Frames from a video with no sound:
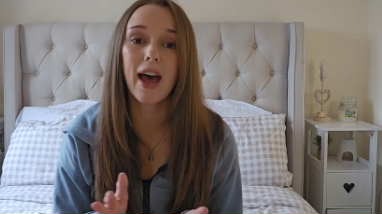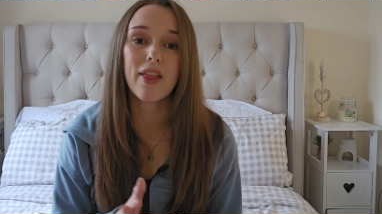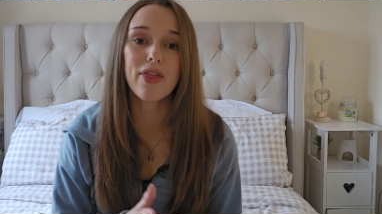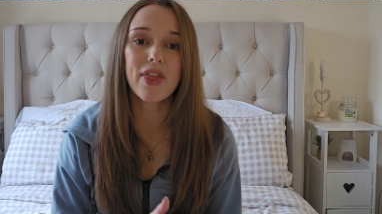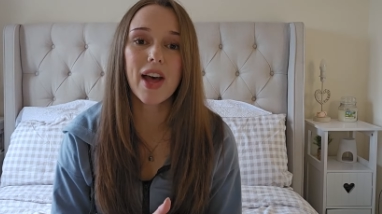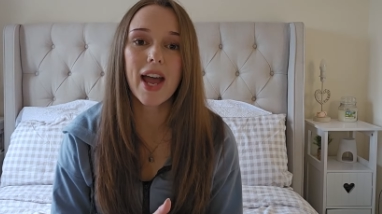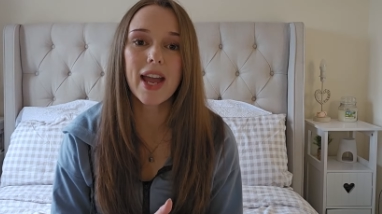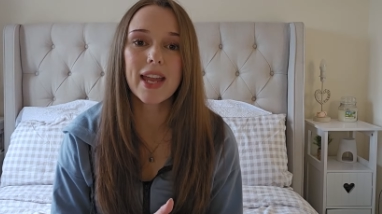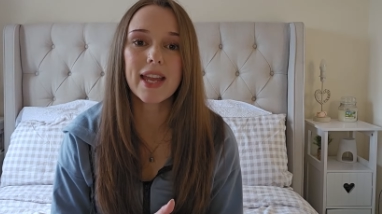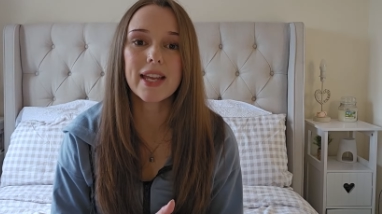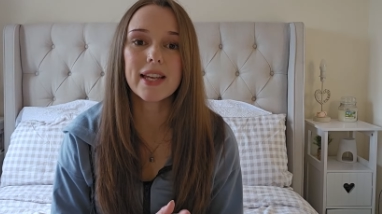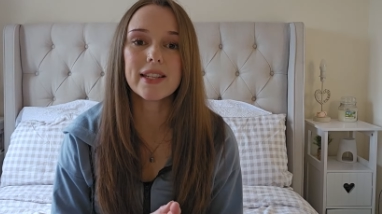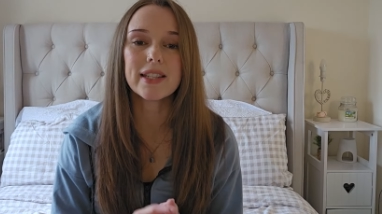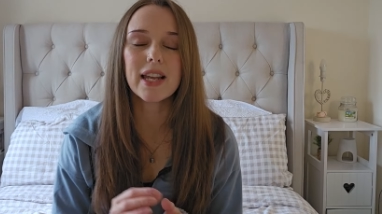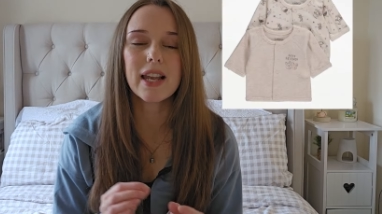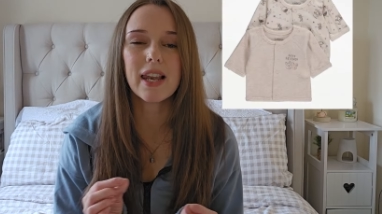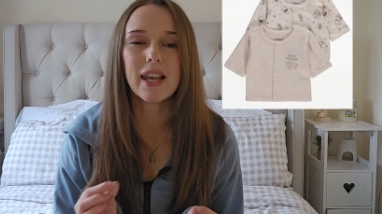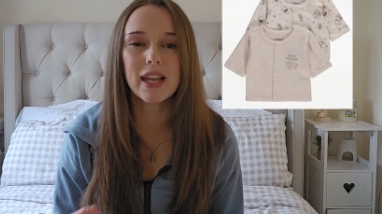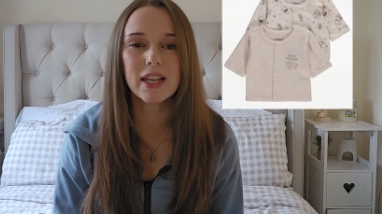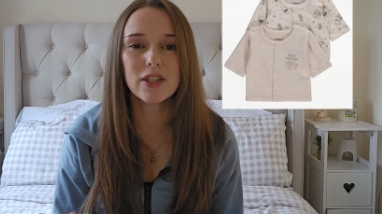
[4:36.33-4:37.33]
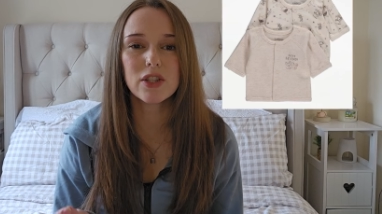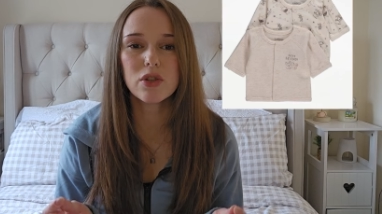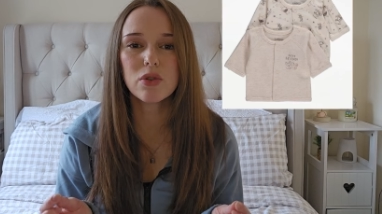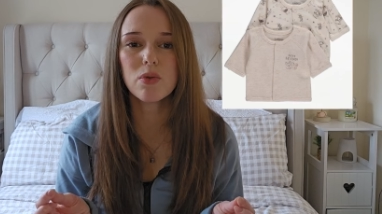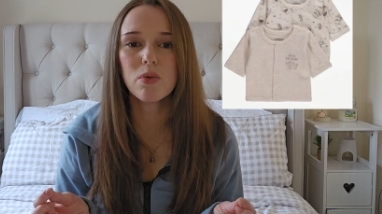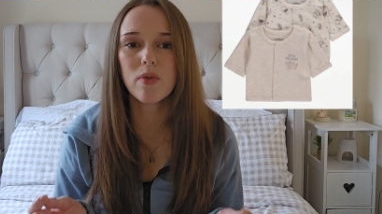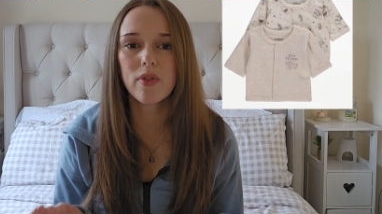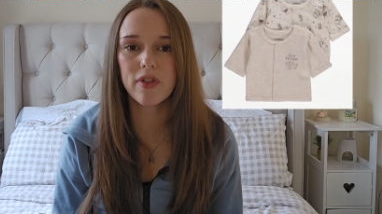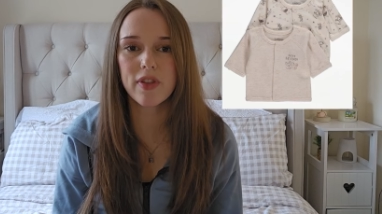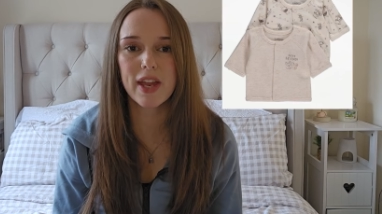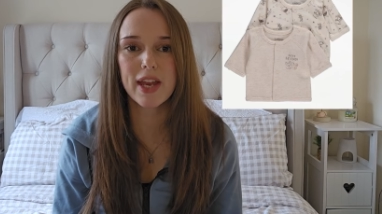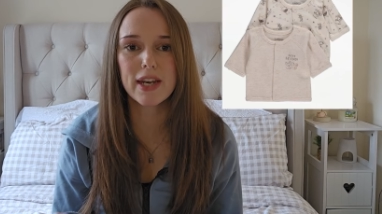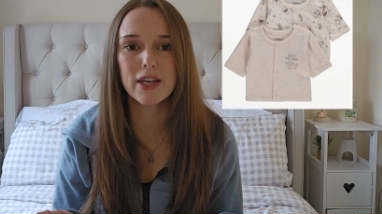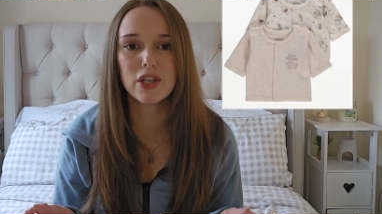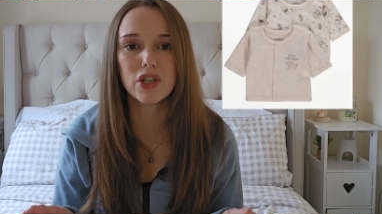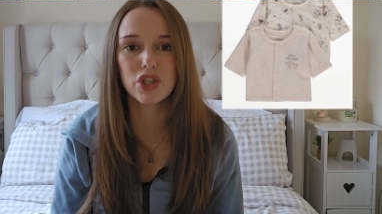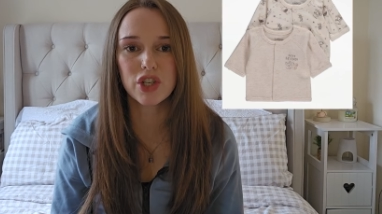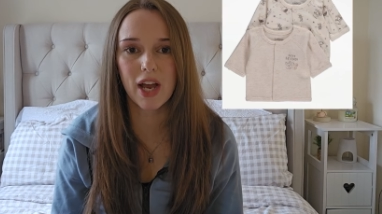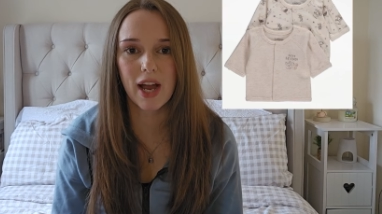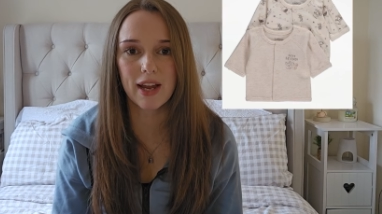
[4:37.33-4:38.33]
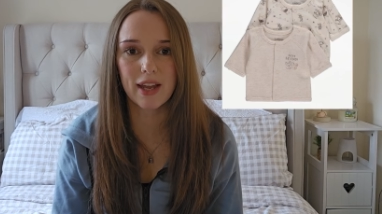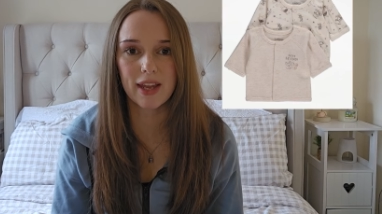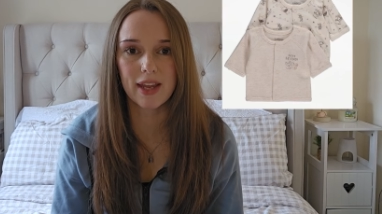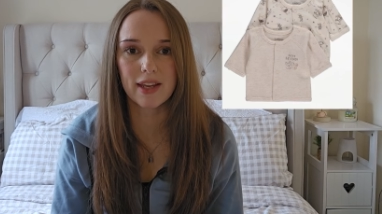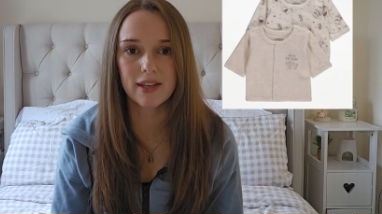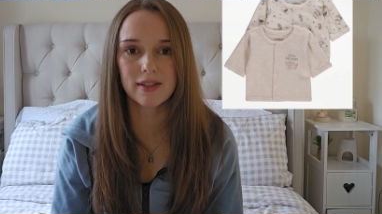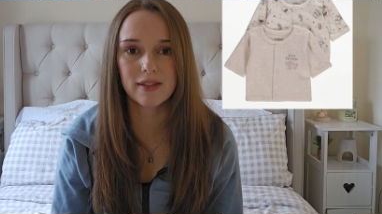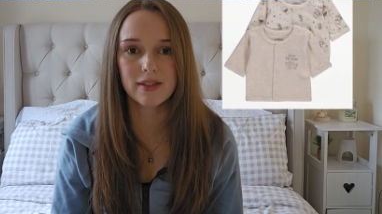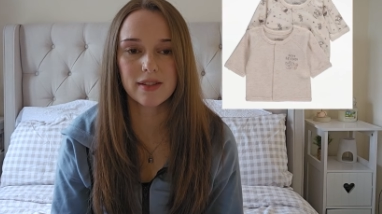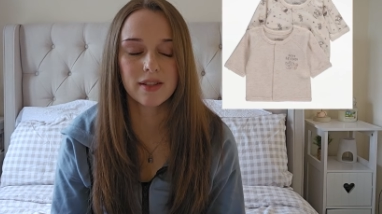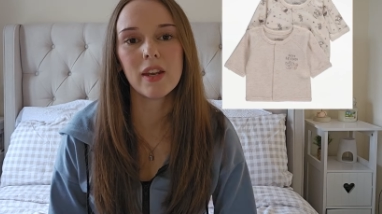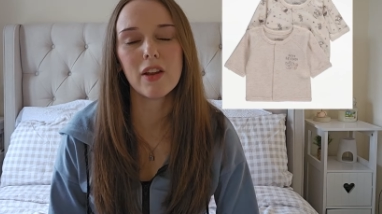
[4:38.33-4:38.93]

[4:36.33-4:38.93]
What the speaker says: and that is little thin jackets.